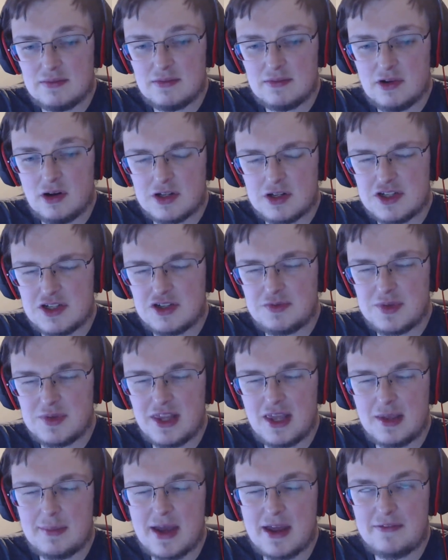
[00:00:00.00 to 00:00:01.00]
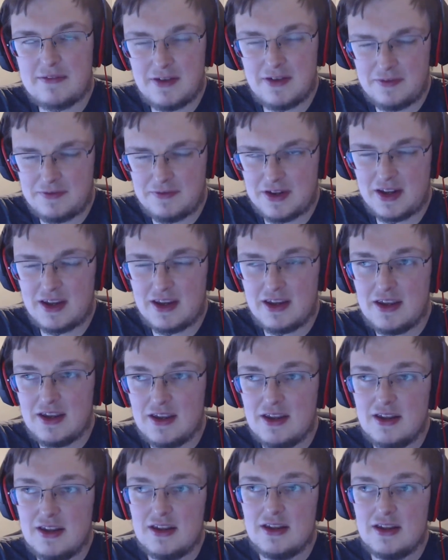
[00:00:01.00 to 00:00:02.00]
or excuse me, the M I fifty.
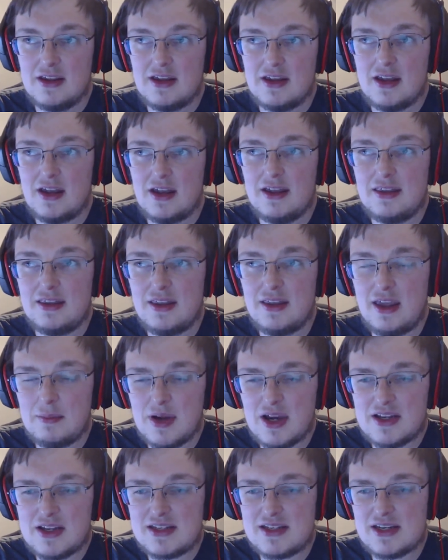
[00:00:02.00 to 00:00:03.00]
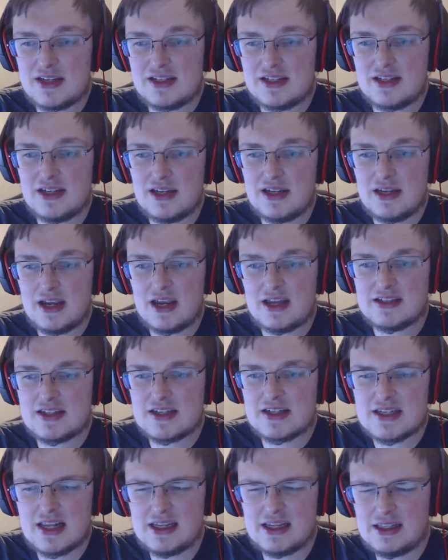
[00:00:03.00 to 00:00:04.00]
Right. Uh, the M I sixty has a
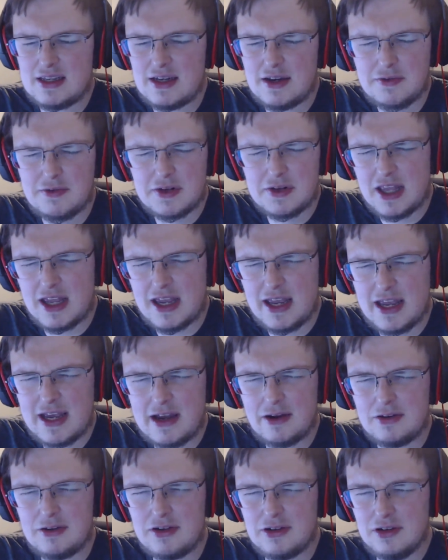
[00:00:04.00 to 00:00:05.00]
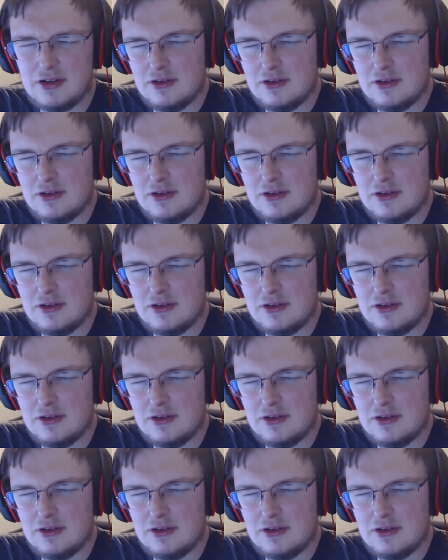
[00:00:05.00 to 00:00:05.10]
slightly different layout.